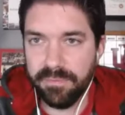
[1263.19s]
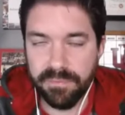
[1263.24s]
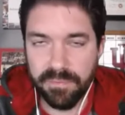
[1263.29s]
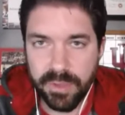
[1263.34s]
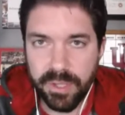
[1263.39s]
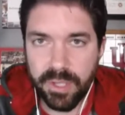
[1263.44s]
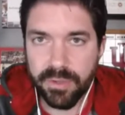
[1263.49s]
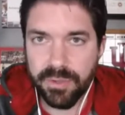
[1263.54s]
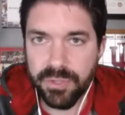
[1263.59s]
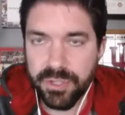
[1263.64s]

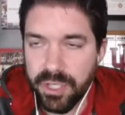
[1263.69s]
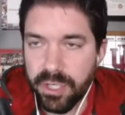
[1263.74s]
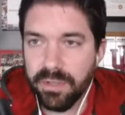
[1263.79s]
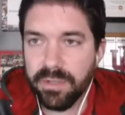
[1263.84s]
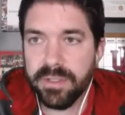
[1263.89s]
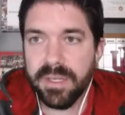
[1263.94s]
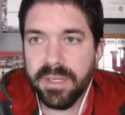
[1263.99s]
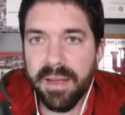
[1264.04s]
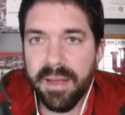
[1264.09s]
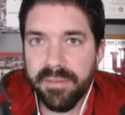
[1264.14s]
those
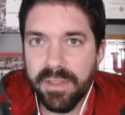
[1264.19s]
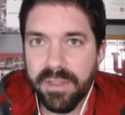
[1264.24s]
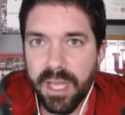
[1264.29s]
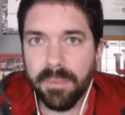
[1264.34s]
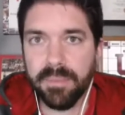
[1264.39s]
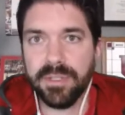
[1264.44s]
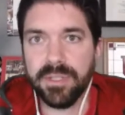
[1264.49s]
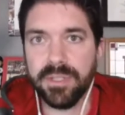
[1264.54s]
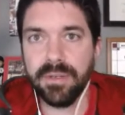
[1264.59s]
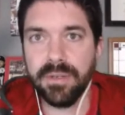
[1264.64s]
shows and have the
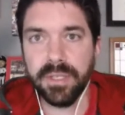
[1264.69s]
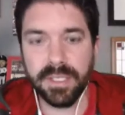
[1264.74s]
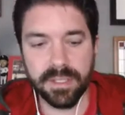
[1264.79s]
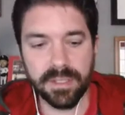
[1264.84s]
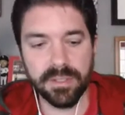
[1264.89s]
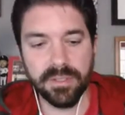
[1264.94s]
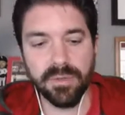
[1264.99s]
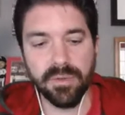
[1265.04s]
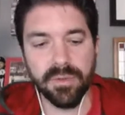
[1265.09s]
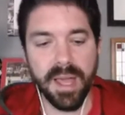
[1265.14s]
opportunity
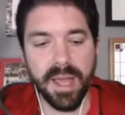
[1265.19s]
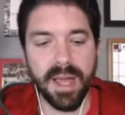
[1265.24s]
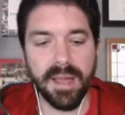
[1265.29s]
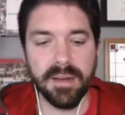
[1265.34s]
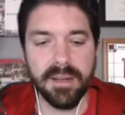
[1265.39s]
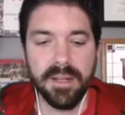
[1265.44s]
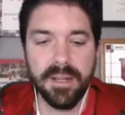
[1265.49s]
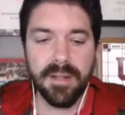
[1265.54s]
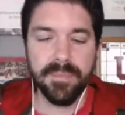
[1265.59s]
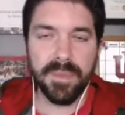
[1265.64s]
to do that,
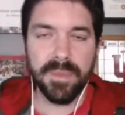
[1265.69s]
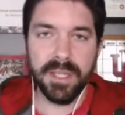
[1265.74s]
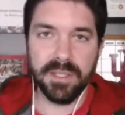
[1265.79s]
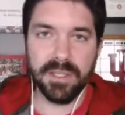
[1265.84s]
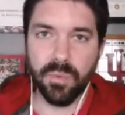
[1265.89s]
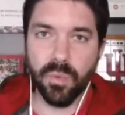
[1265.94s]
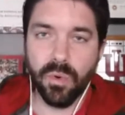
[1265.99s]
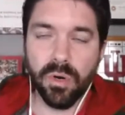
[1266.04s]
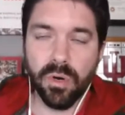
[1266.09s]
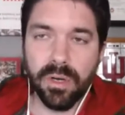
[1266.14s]

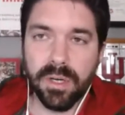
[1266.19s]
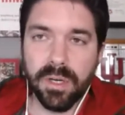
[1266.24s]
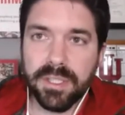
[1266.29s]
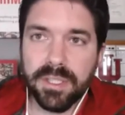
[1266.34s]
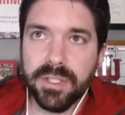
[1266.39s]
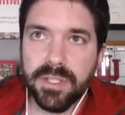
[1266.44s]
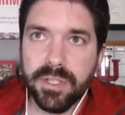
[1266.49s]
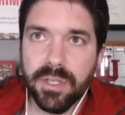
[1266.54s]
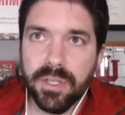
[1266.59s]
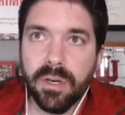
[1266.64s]
it's worked.
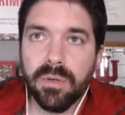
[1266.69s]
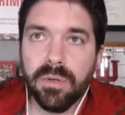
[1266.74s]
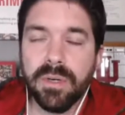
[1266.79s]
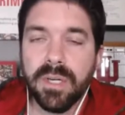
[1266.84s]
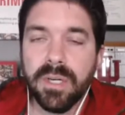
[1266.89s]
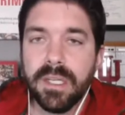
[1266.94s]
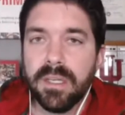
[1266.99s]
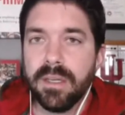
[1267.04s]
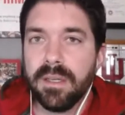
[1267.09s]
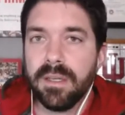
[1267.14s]
So
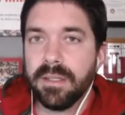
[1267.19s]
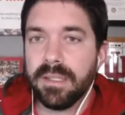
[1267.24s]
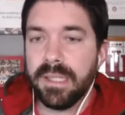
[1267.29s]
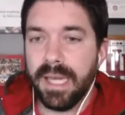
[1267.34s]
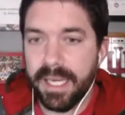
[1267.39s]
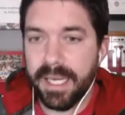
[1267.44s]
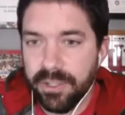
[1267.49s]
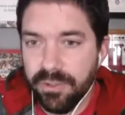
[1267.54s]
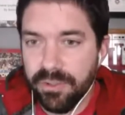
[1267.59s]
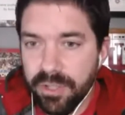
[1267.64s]

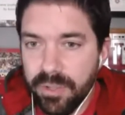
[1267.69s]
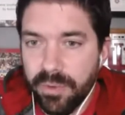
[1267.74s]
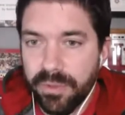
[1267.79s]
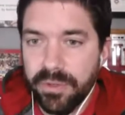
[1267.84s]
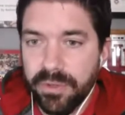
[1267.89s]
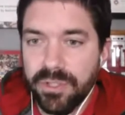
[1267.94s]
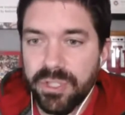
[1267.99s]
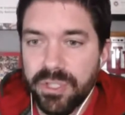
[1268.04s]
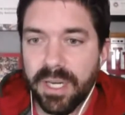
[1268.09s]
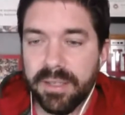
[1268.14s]
I agree with
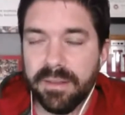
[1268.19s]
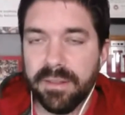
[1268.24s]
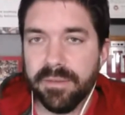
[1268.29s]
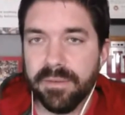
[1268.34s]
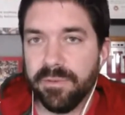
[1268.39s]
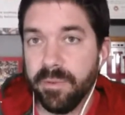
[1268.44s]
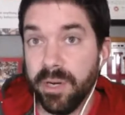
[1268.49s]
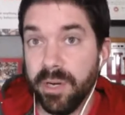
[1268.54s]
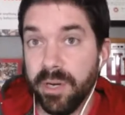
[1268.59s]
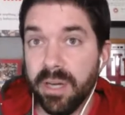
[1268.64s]
you, Johnny, that
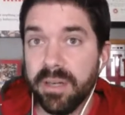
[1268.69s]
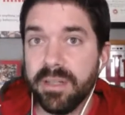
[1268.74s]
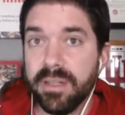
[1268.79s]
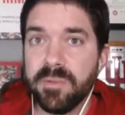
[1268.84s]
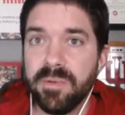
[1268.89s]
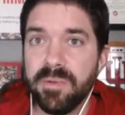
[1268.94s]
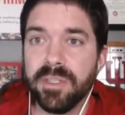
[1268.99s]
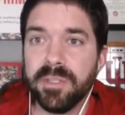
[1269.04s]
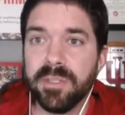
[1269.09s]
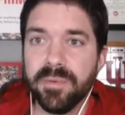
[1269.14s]
from an audience
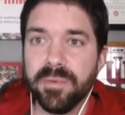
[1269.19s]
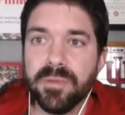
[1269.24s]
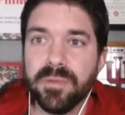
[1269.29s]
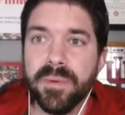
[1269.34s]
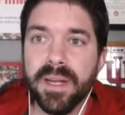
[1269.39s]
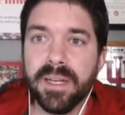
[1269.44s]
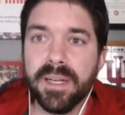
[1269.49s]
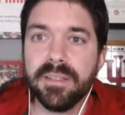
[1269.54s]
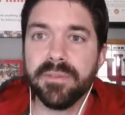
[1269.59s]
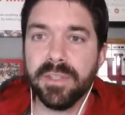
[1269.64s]
building
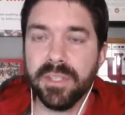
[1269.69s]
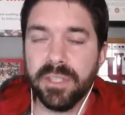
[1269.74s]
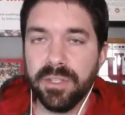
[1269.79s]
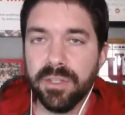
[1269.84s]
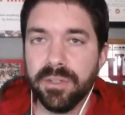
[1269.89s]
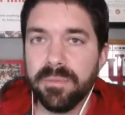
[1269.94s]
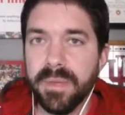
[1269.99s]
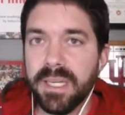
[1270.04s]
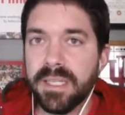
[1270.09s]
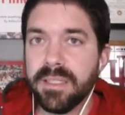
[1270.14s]
perspective, it
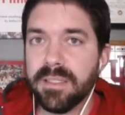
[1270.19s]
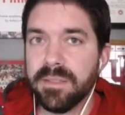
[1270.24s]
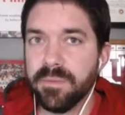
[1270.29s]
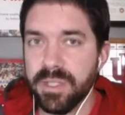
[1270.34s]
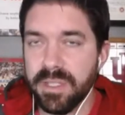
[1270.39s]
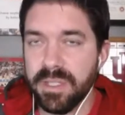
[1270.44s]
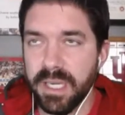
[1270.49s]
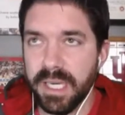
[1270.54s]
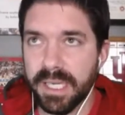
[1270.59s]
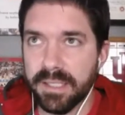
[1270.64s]
could make some
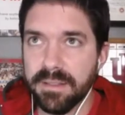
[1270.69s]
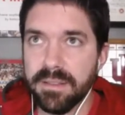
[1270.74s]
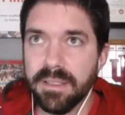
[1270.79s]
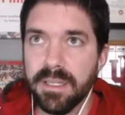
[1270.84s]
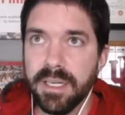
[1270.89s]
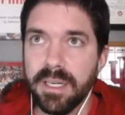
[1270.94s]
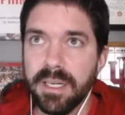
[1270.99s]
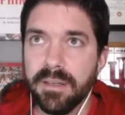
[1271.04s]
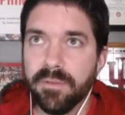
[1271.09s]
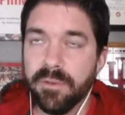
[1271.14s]

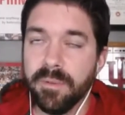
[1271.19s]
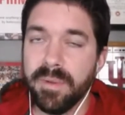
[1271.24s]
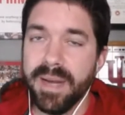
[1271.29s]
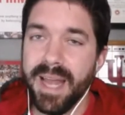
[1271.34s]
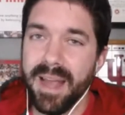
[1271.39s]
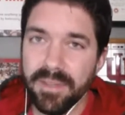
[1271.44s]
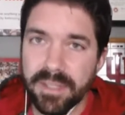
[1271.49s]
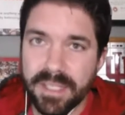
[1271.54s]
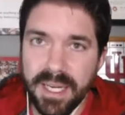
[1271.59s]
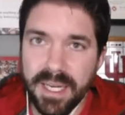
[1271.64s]
sense. From an
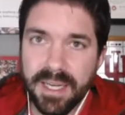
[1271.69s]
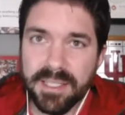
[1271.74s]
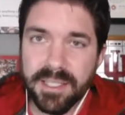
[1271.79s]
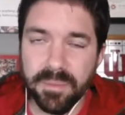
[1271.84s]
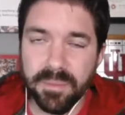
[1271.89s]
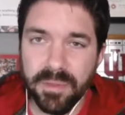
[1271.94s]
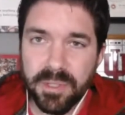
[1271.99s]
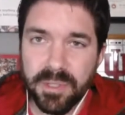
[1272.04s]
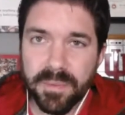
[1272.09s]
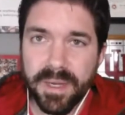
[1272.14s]
advertising
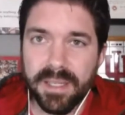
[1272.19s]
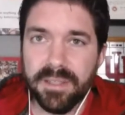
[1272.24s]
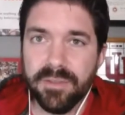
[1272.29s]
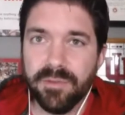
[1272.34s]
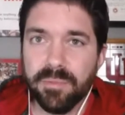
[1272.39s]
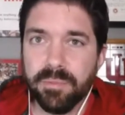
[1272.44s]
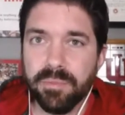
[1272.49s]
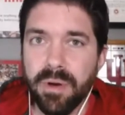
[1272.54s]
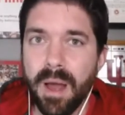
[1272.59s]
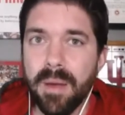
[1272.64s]

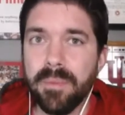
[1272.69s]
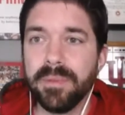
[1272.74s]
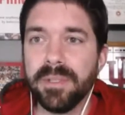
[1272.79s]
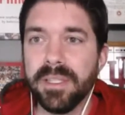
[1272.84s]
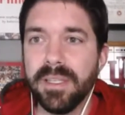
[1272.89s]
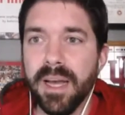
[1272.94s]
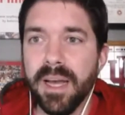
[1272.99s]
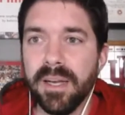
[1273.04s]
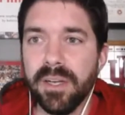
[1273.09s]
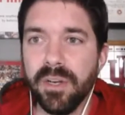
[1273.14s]
perspective,
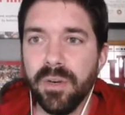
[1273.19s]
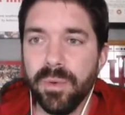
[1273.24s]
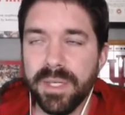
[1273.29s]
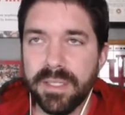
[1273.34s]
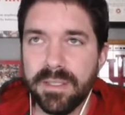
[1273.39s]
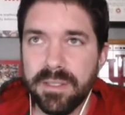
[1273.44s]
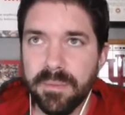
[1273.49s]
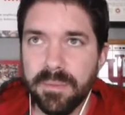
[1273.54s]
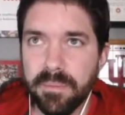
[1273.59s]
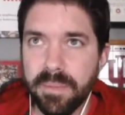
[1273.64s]
probably not
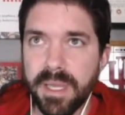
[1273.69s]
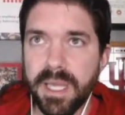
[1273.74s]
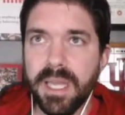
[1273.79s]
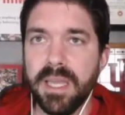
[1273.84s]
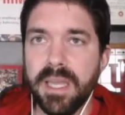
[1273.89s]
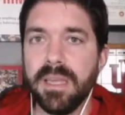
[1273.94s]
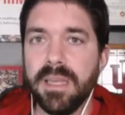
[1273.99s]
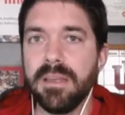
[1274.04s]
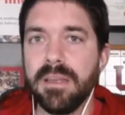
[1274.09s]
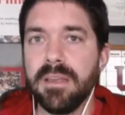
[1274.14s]
going to
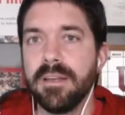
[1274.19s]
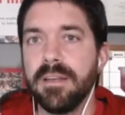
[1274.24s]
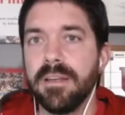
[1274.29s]
be,